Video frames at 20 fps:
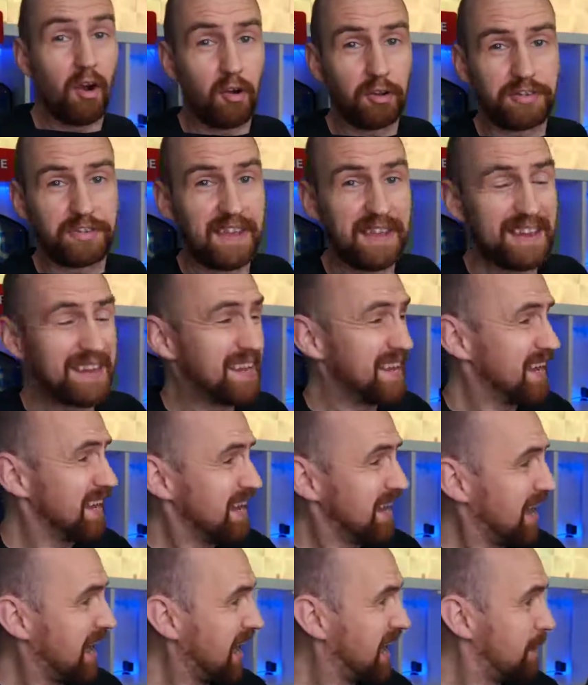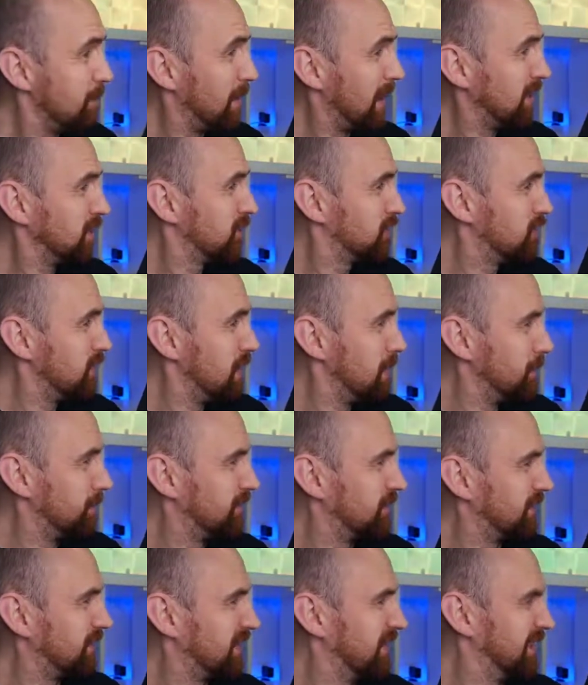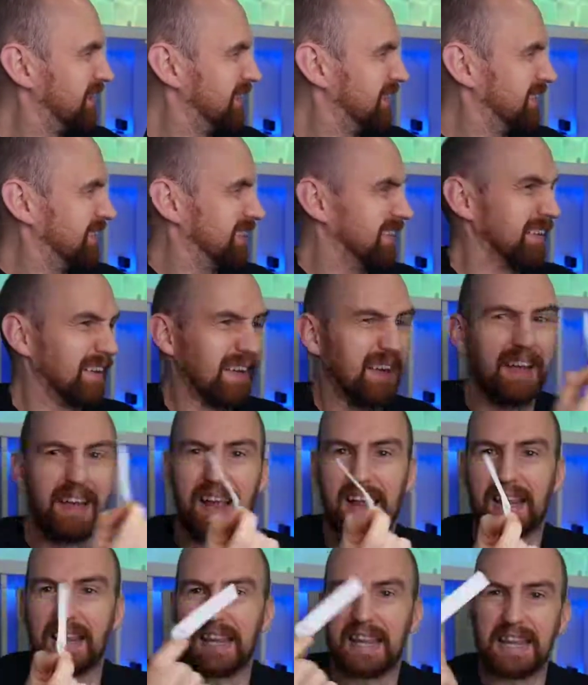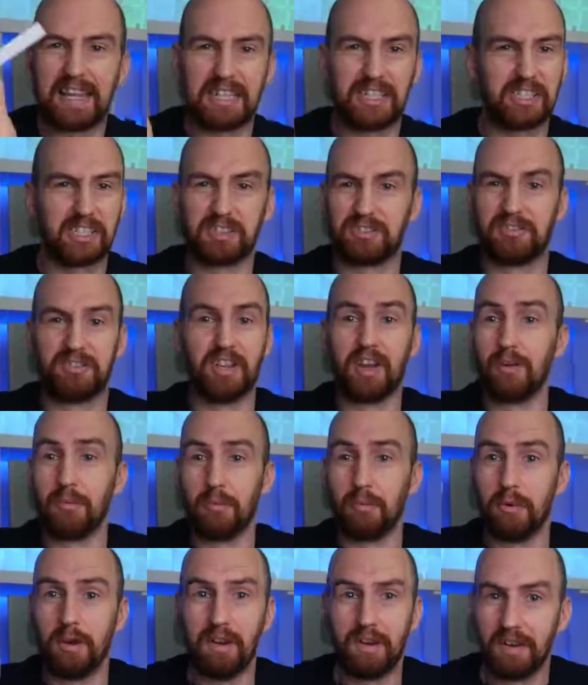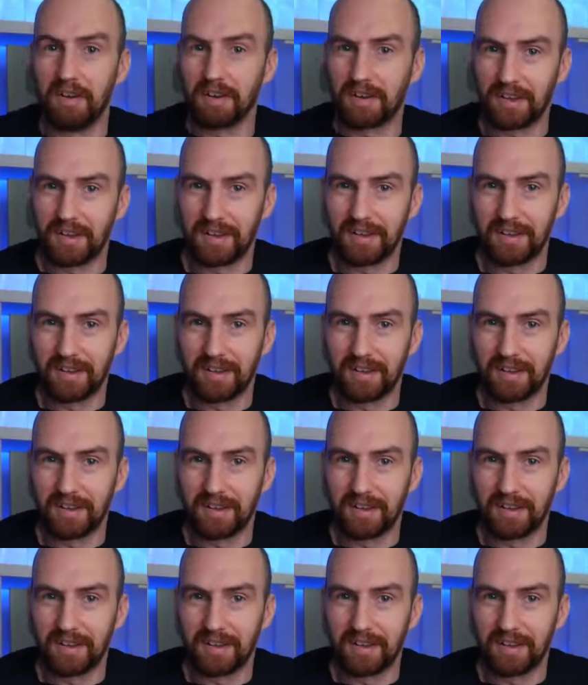hot take here. Command strips clearly just don't work. A